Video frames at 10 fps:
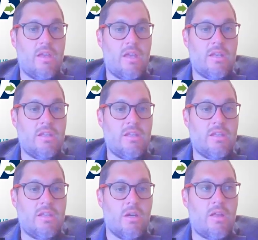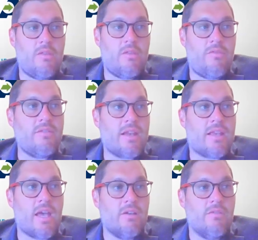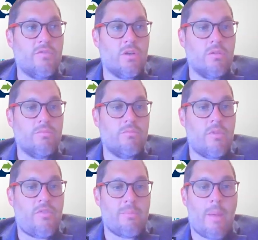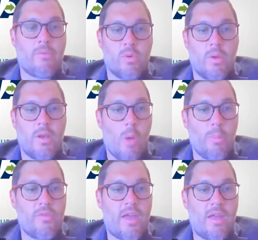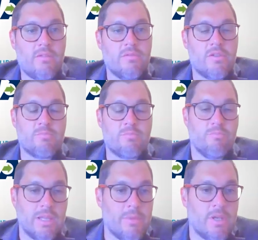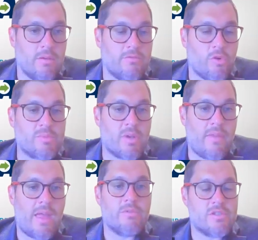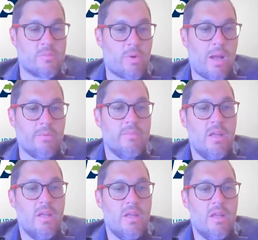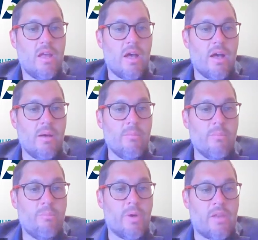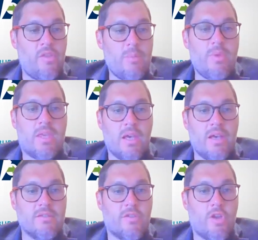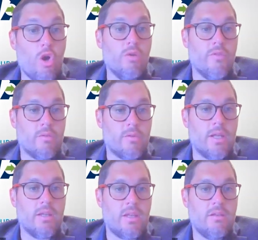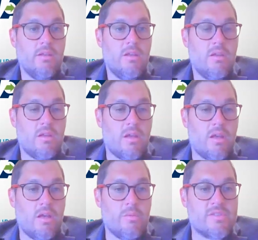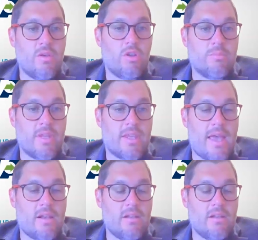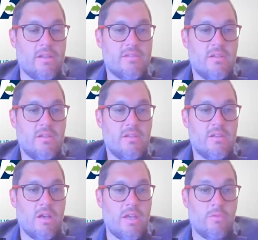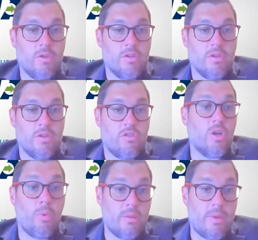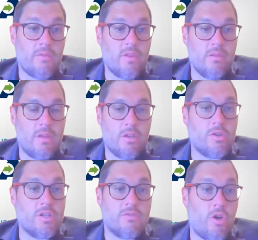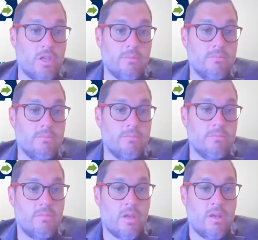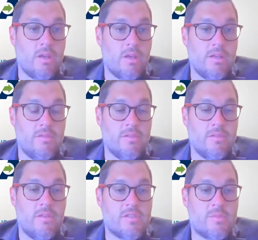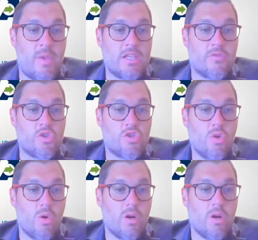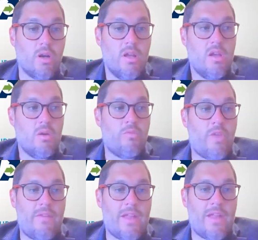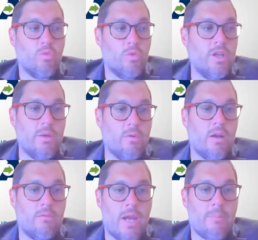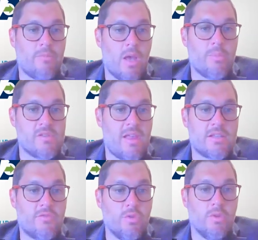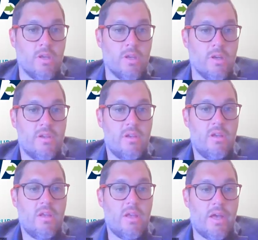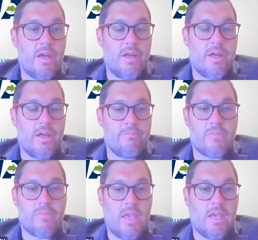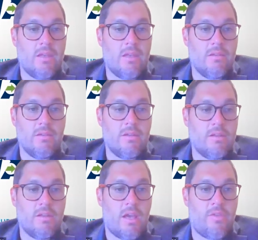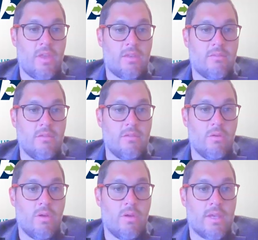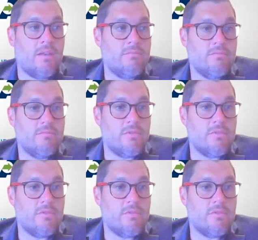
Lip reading: That kind of I think MAP 21 helped with that. There's been limited enforcement on that, which is a problem. But I think because of COVID, really was the ultimate catalyst, and really to your point about the increased volume in the space, for sure. That's really where it ramped up in the last few years. And I think, again,